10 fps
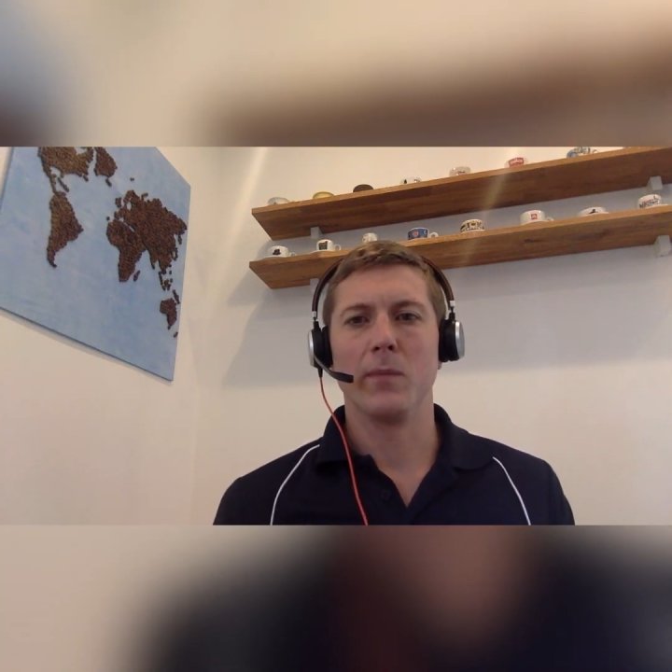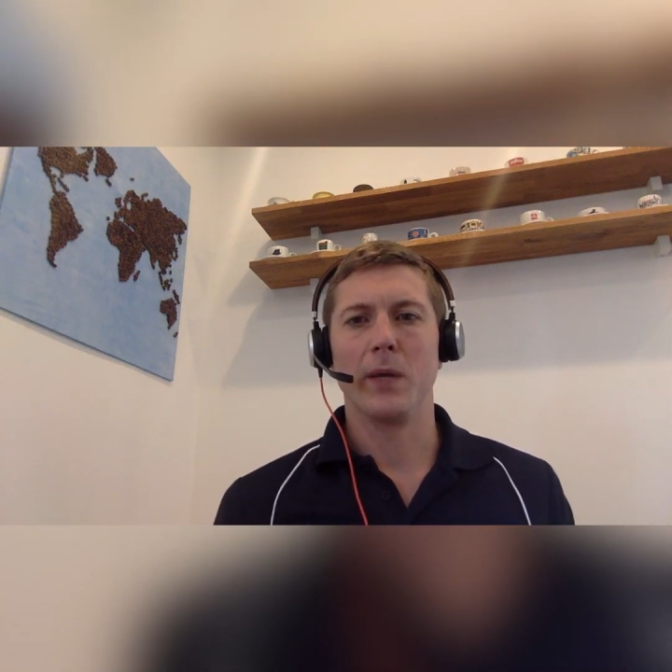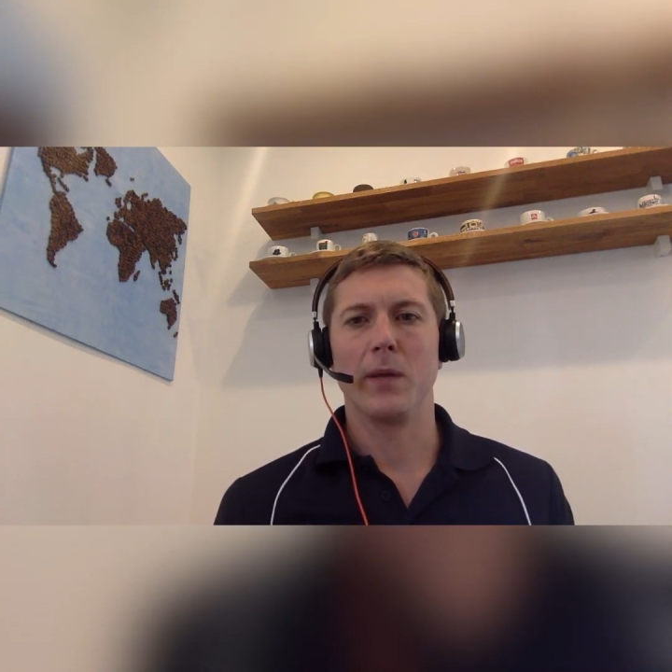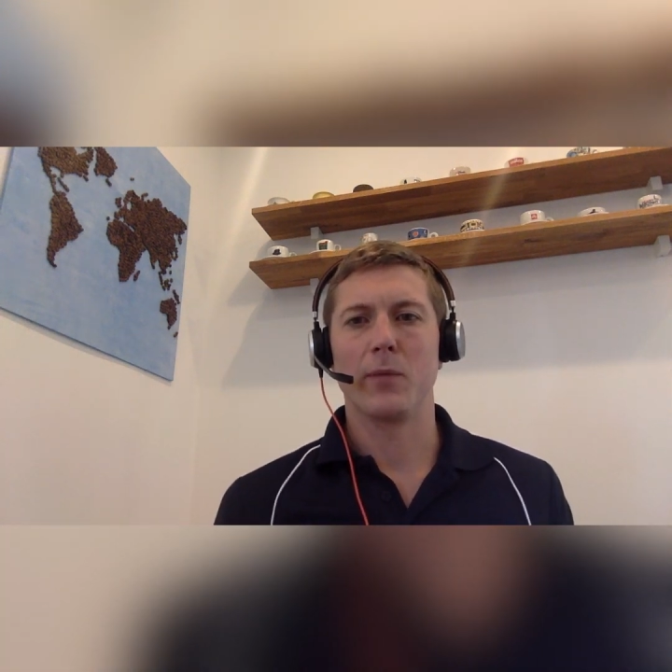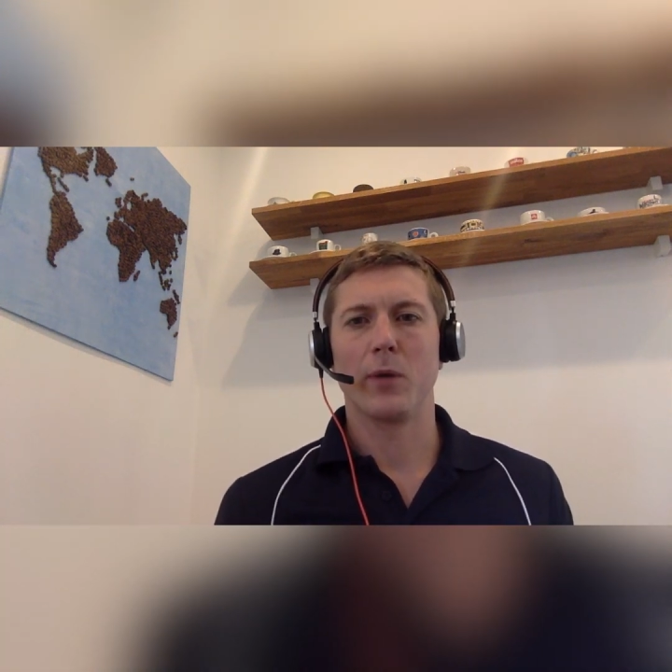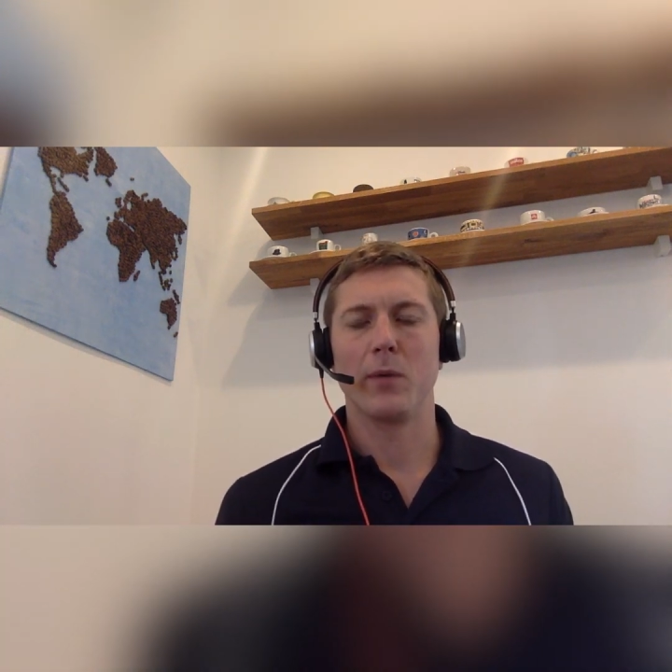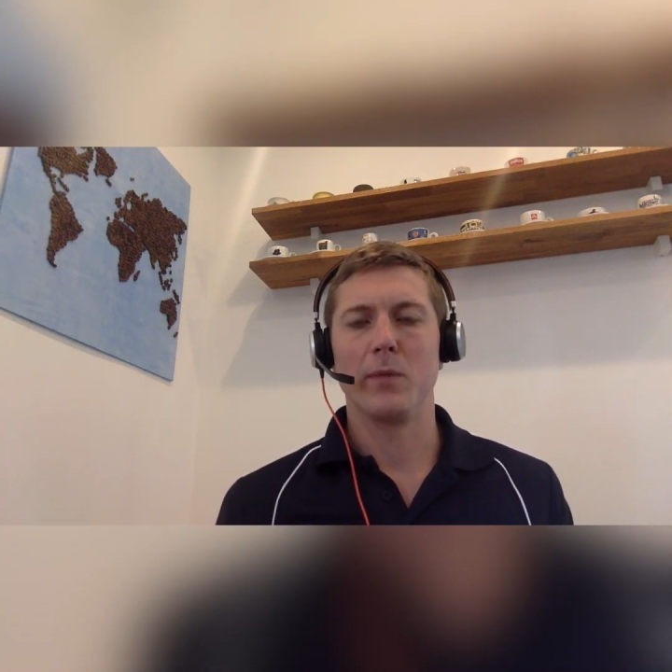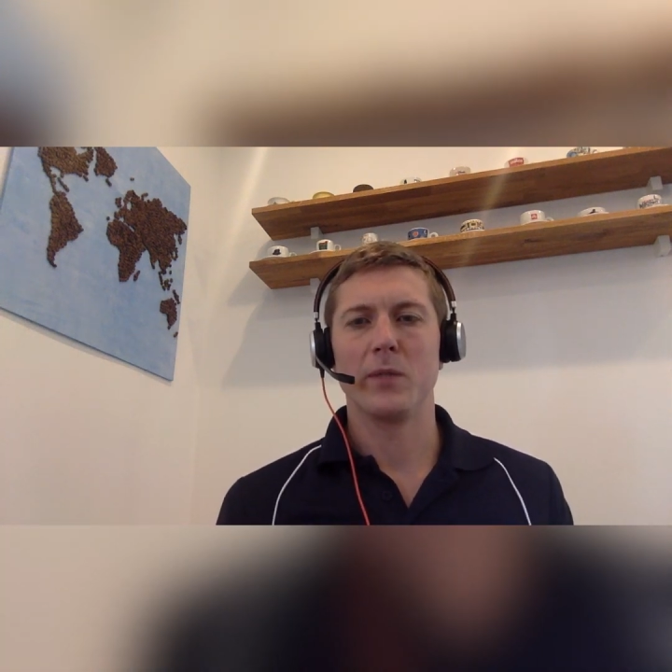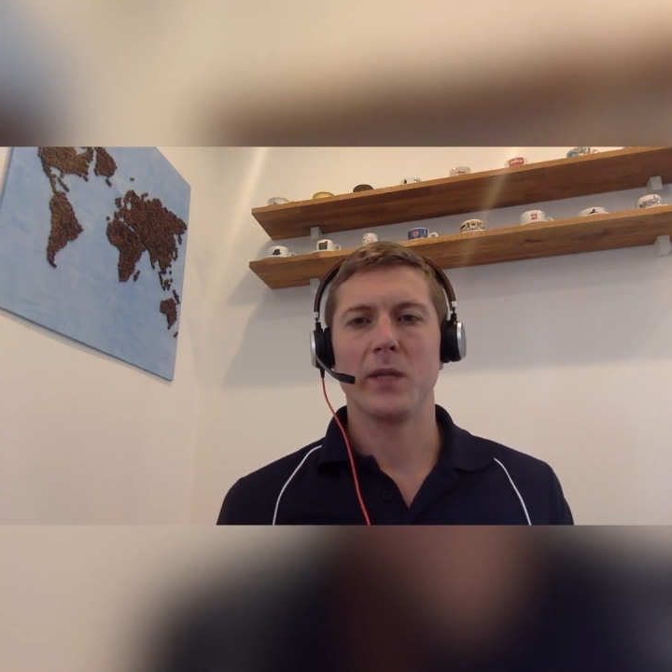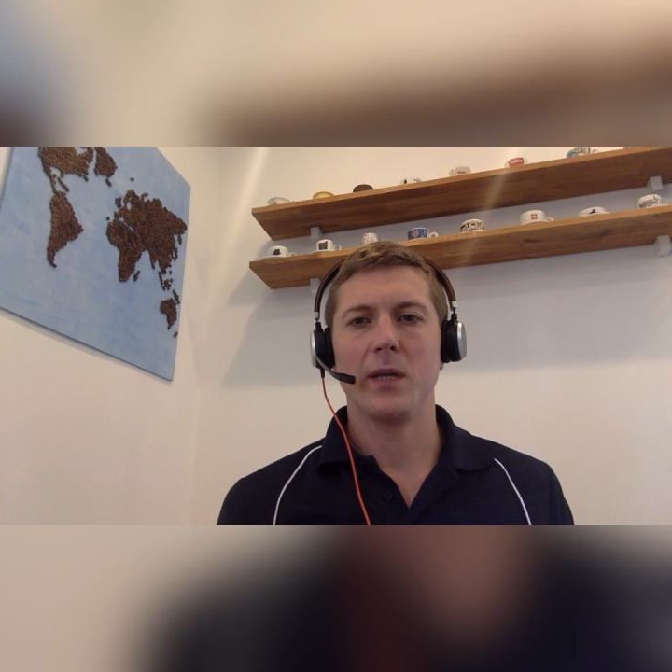by the problem
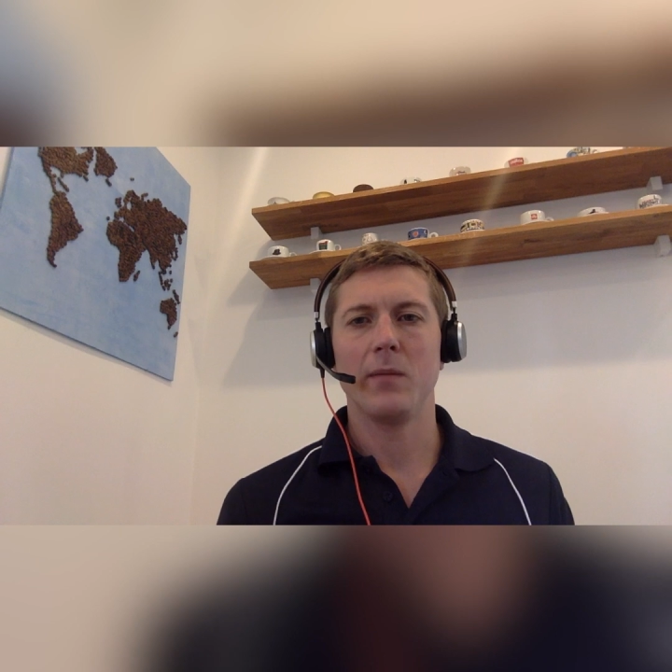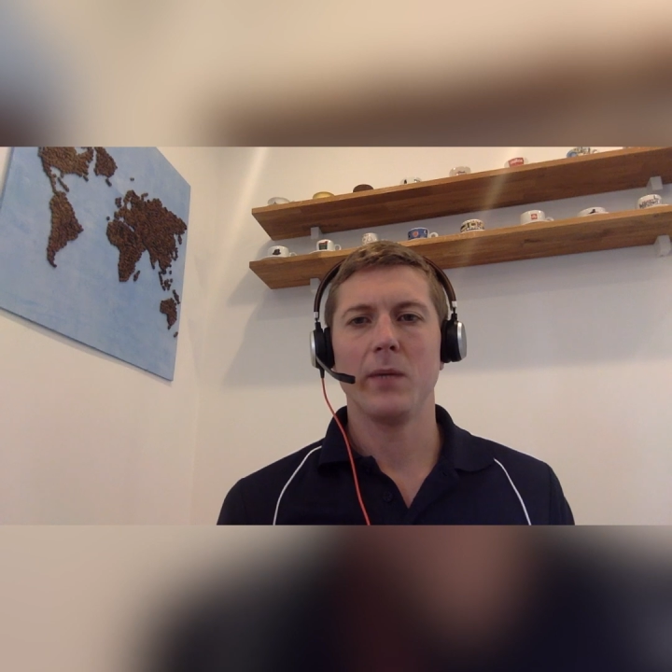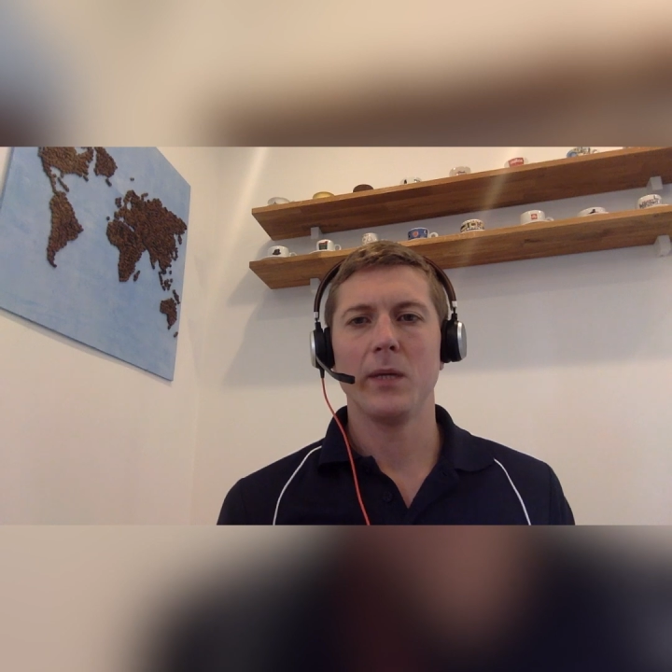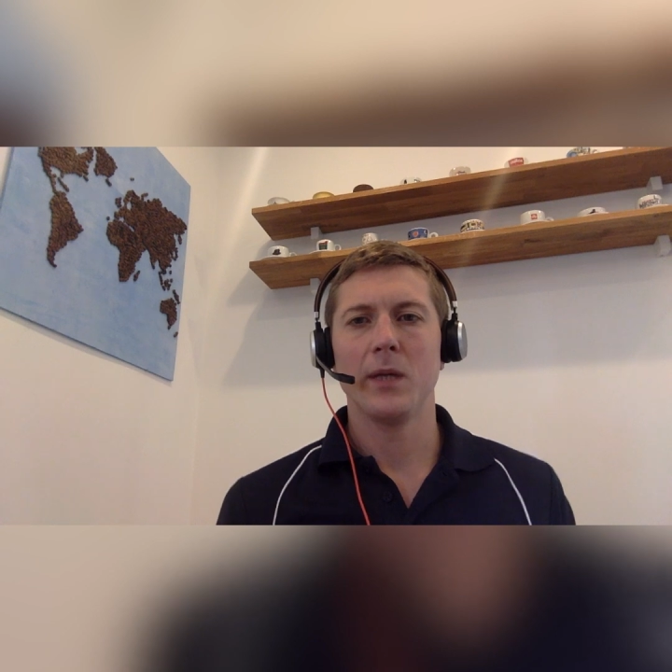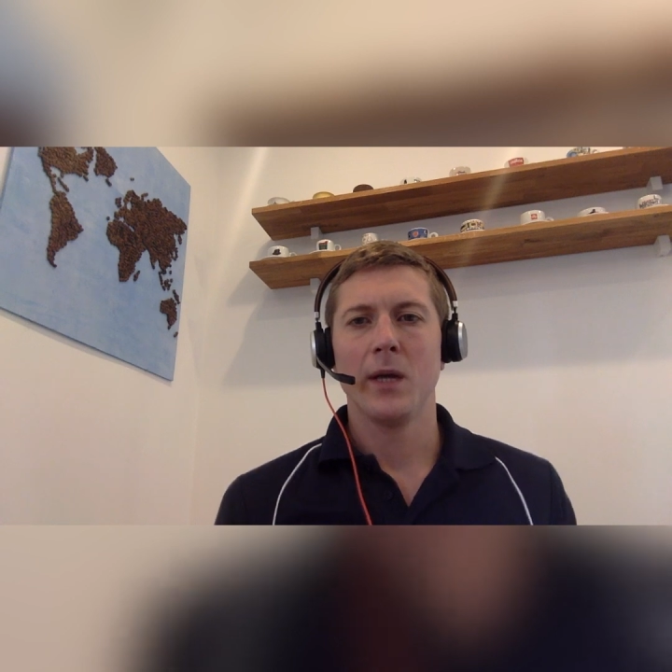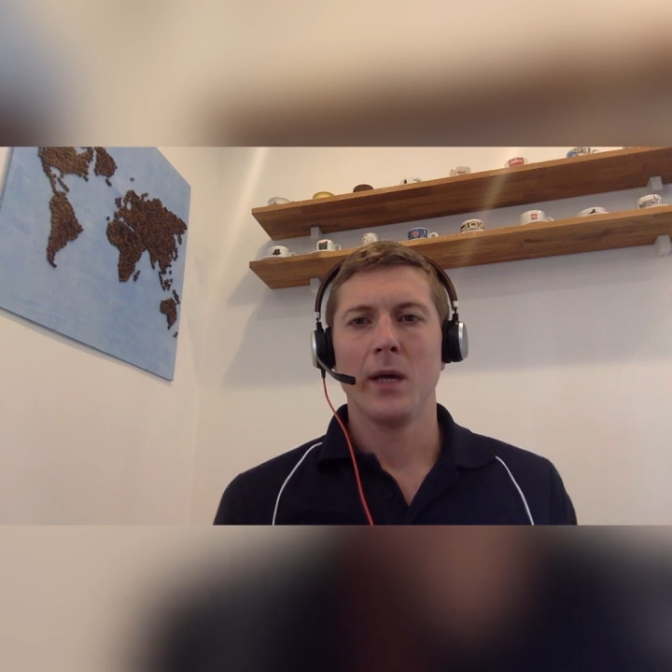statement,